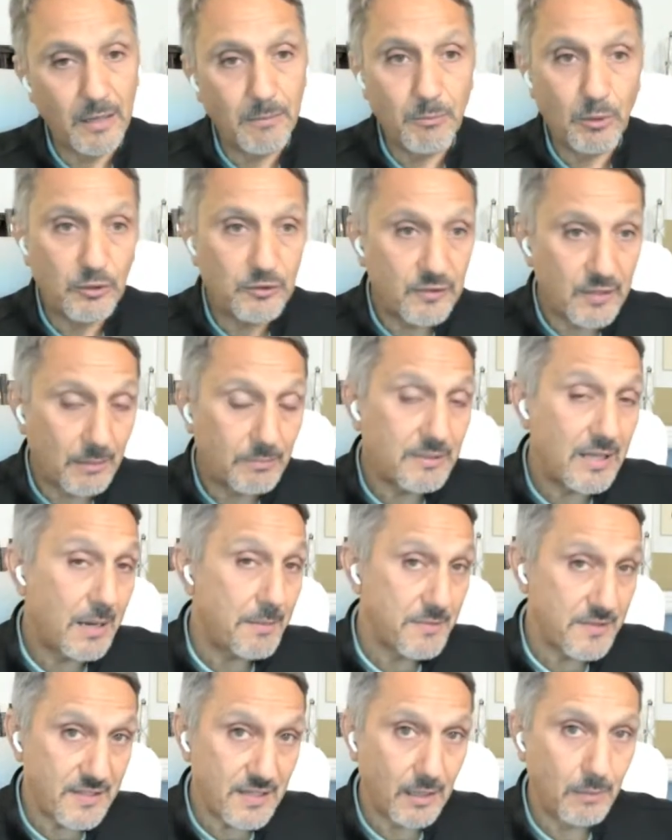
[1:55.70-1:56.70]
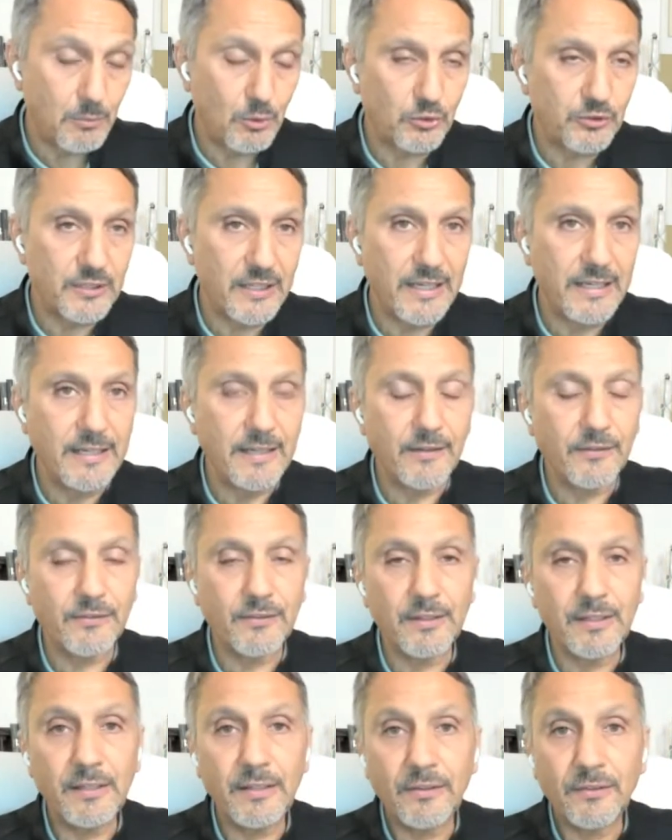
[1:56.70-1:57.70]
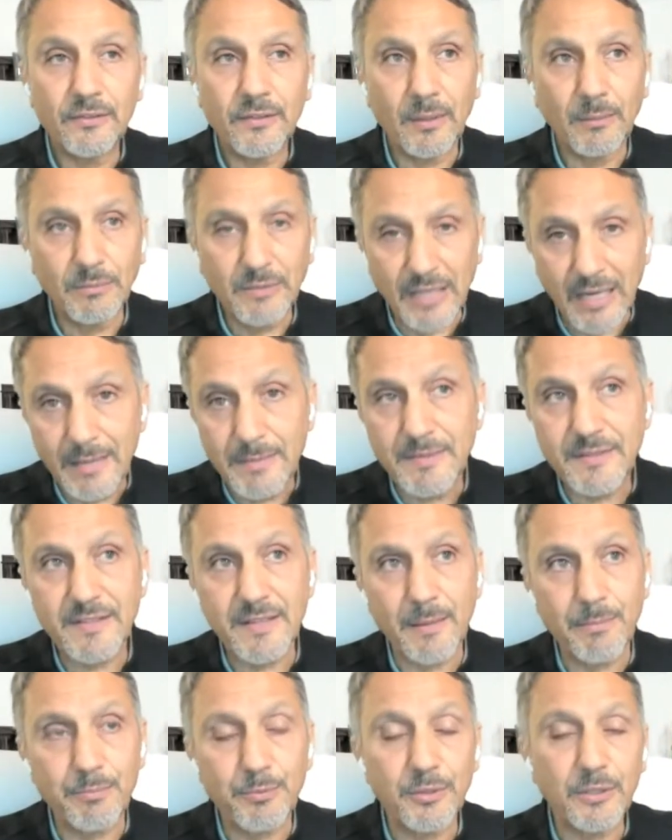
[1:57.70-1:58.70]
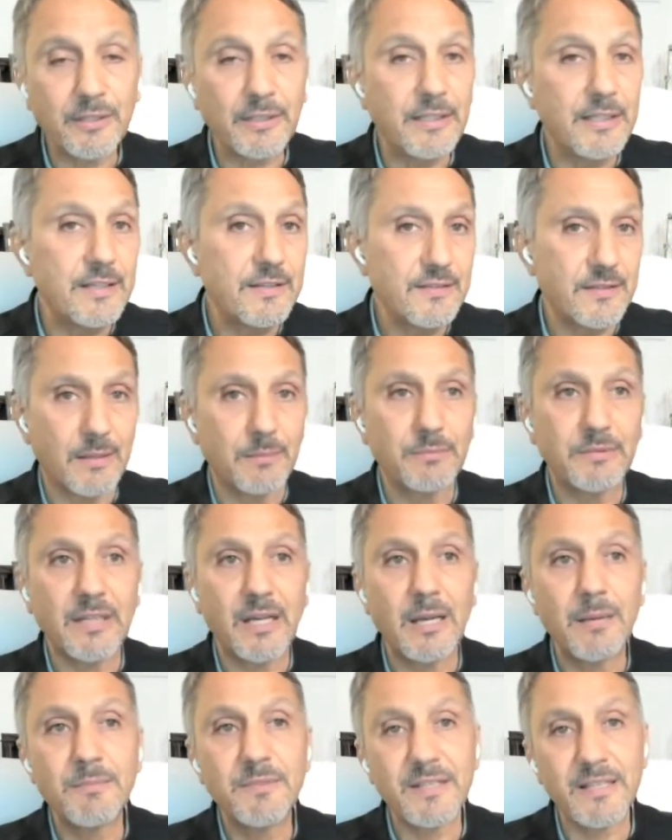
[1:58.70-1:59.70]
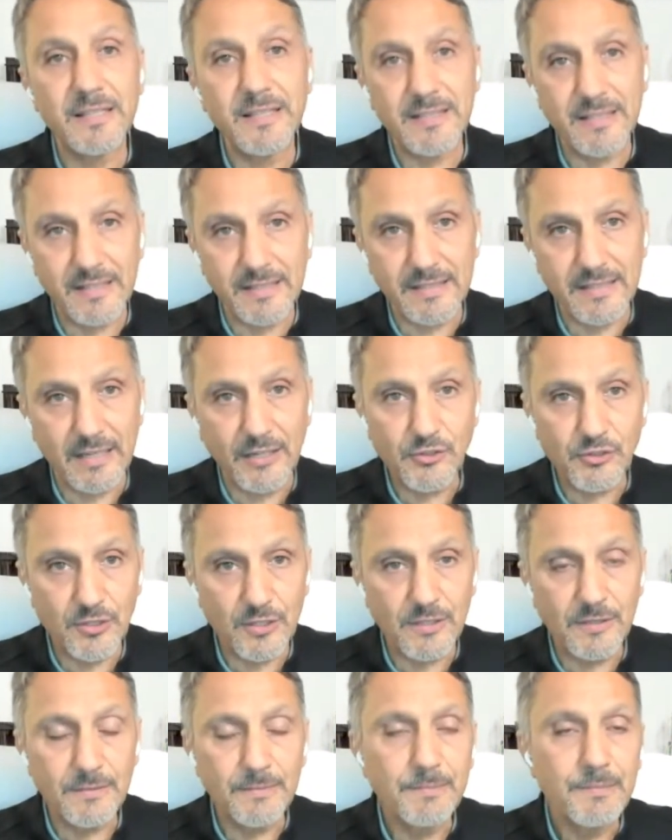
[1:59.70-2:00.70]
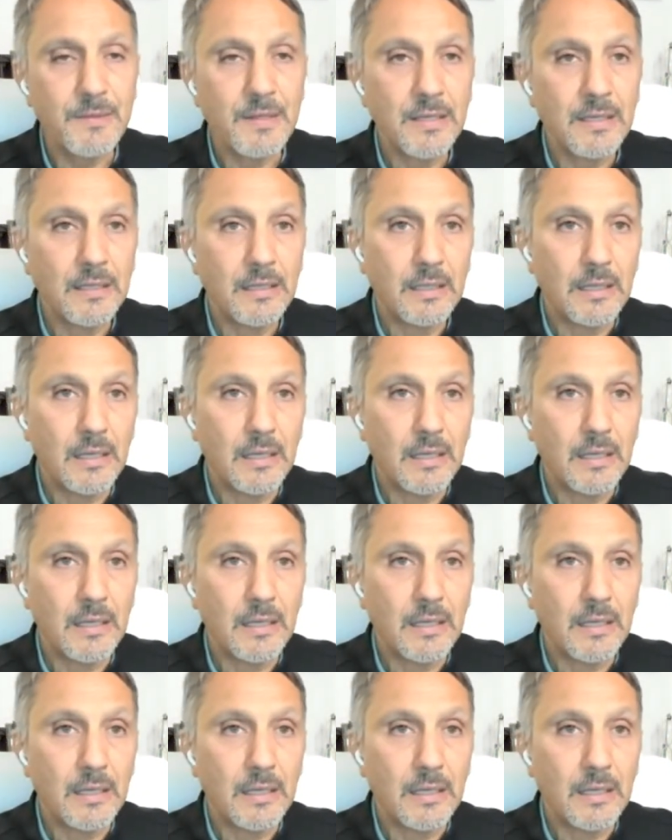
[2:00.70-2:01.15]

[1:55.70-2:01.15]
sometimes simultaneously, sometimes separately, sometimes in succession.